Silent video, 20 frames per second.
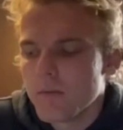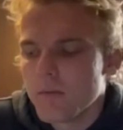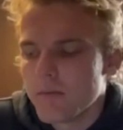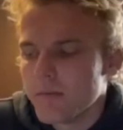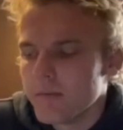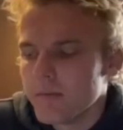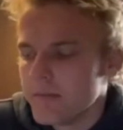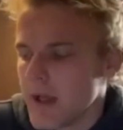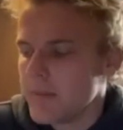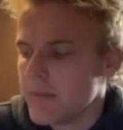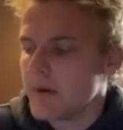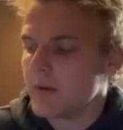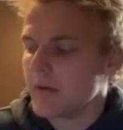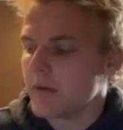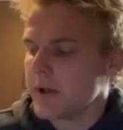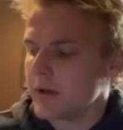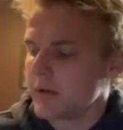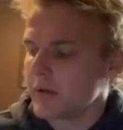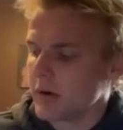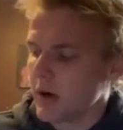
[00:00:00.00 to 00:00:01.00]
maybe
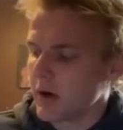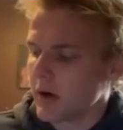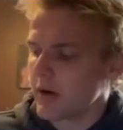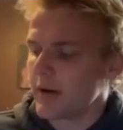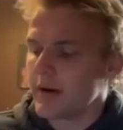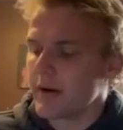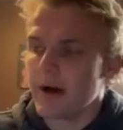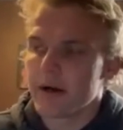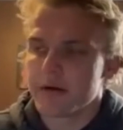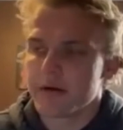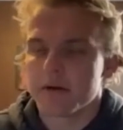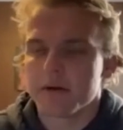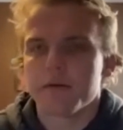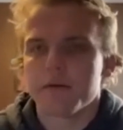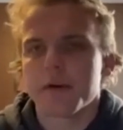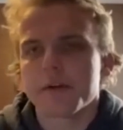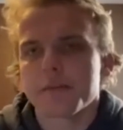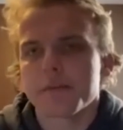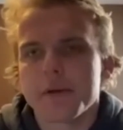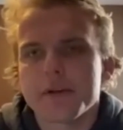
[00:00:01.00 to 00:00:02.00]
when you go to the doctor in the
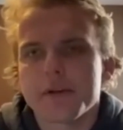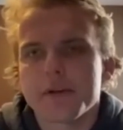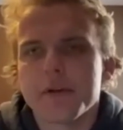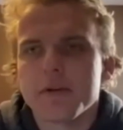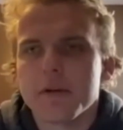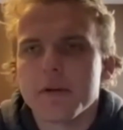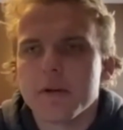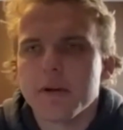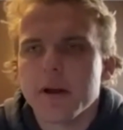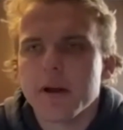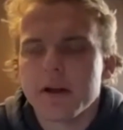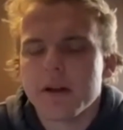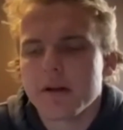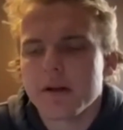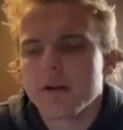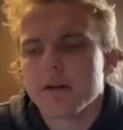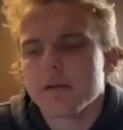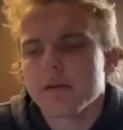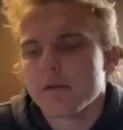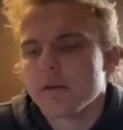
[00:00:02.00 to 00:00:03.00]
first place,
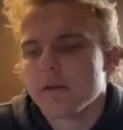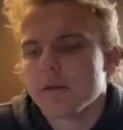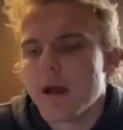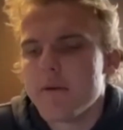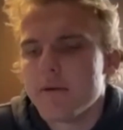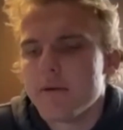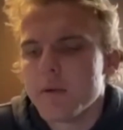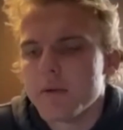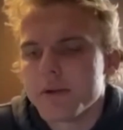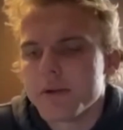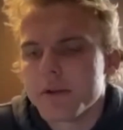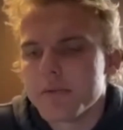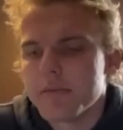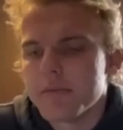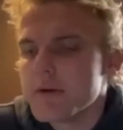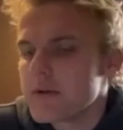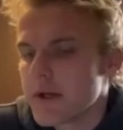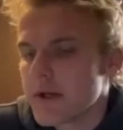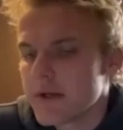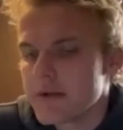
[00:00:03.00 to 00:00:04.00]
everyone should
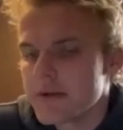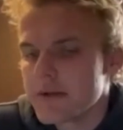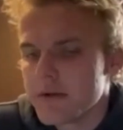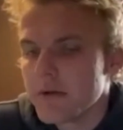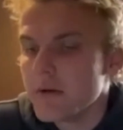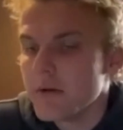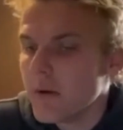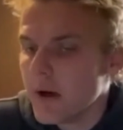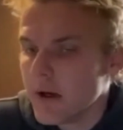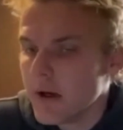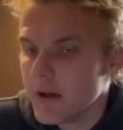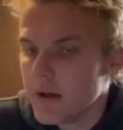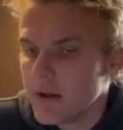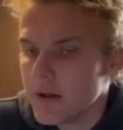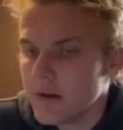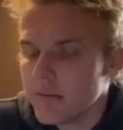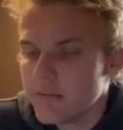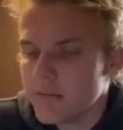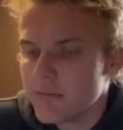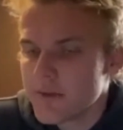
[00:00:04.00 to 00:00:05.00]
be sent to
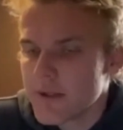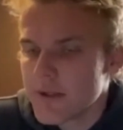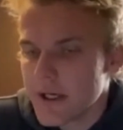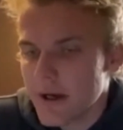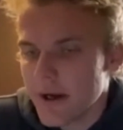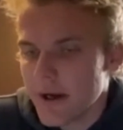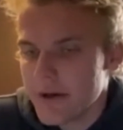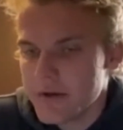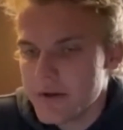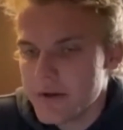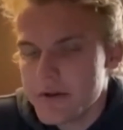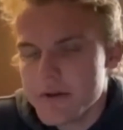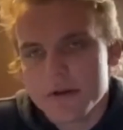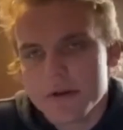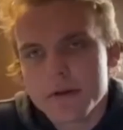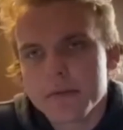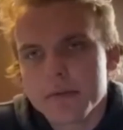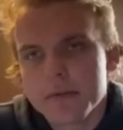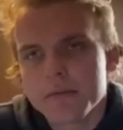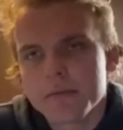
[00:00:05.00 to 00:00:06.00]
a psychiatrist?